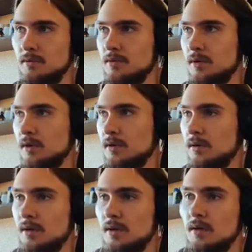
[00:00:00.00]
who
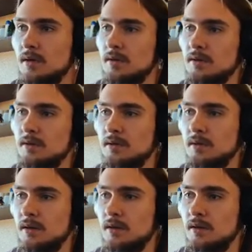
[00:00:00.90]

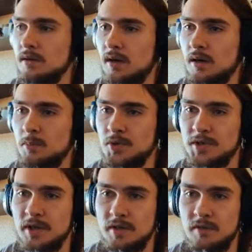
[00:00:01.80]
are
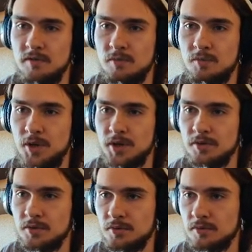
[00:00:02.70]
presenting for
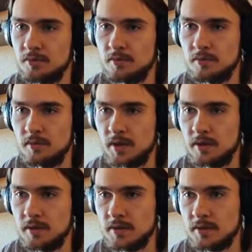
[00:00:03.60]
PragerU, like
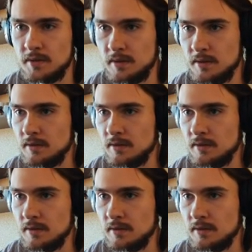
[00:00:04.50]
this